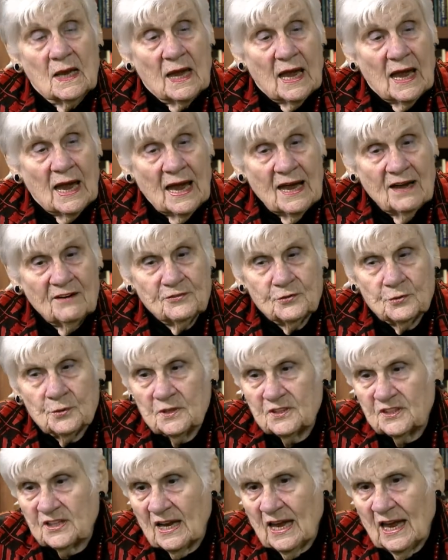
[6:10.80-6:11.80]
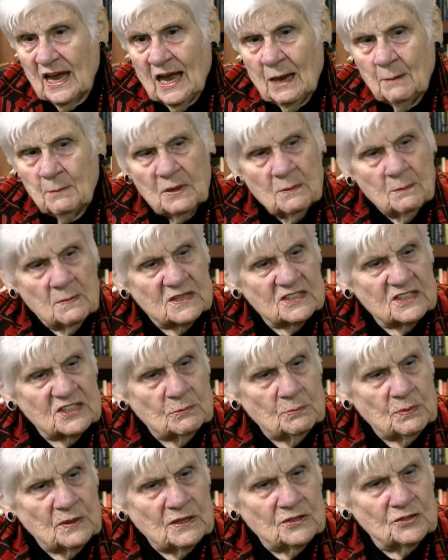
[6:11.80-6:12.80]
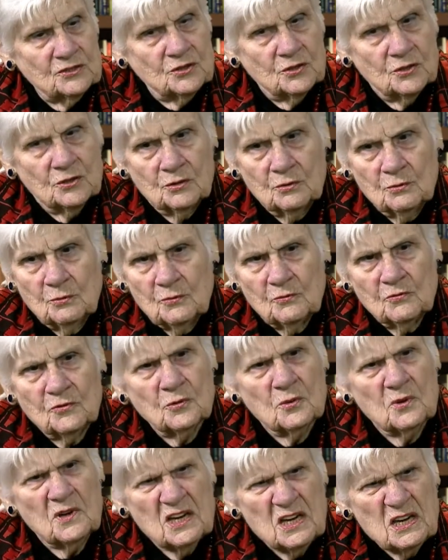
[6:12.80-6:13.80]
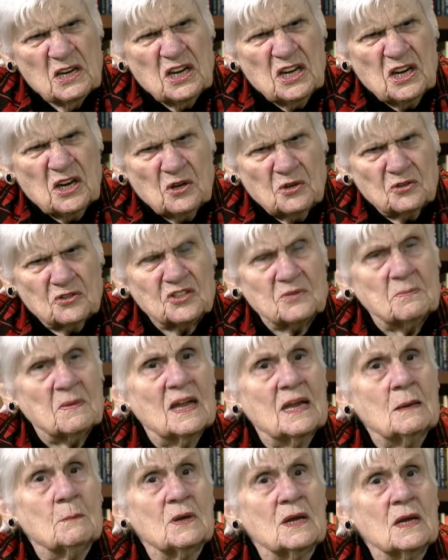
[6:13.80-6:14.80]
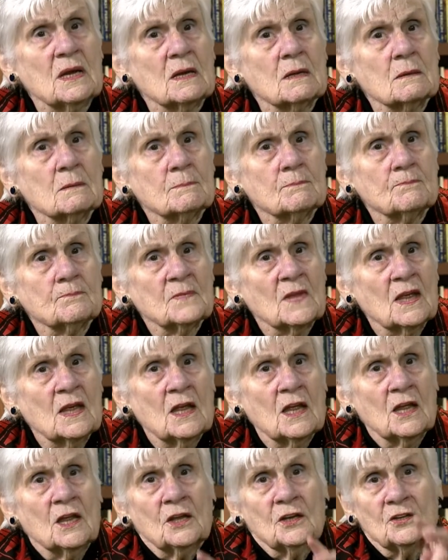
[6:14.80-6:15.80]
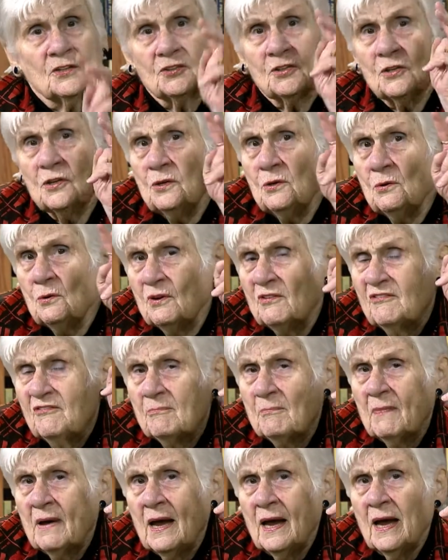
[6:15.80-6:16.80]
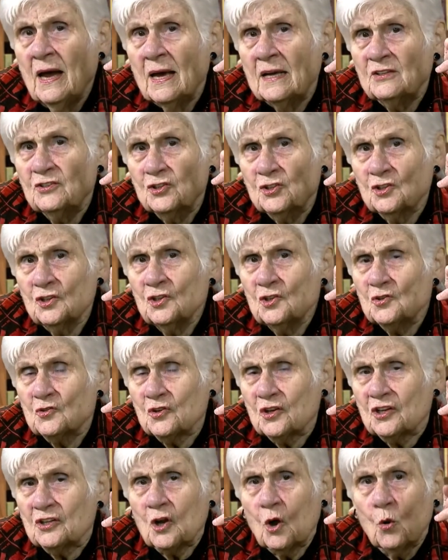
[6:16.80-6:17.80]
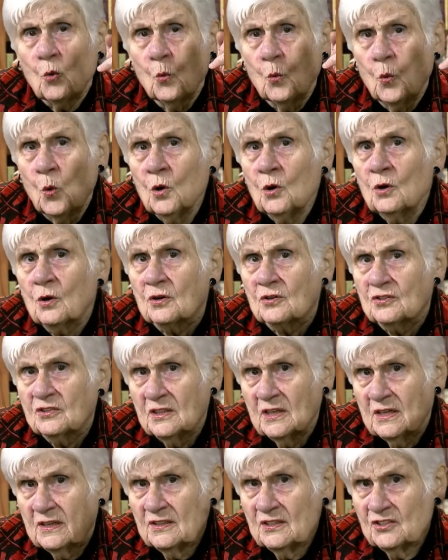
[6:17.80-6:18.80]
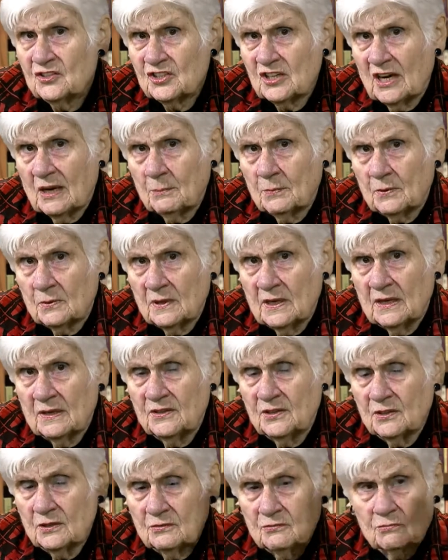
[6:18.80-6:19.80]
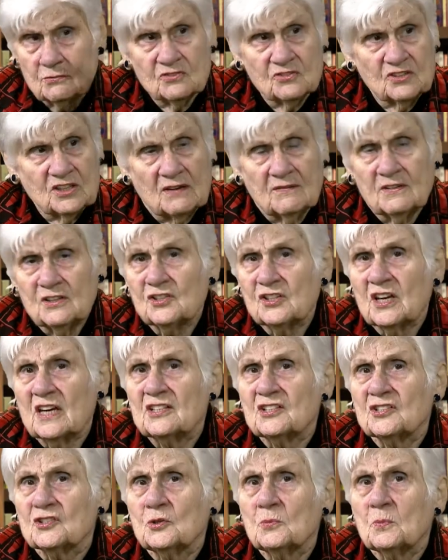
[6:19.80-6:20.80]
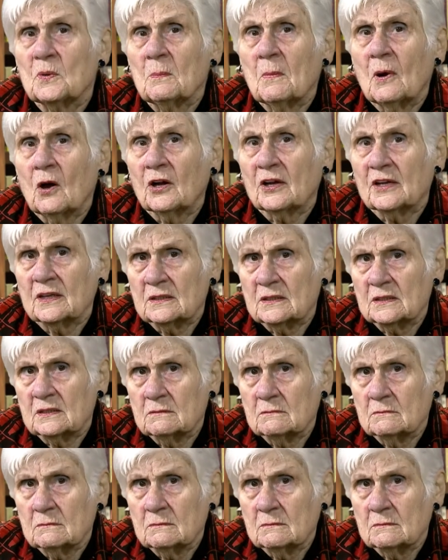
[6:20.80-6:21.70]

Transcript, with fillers: After a time, it must have been two, three years maybe, two of my children worked at the chapel at the Chevy Chase supermarket.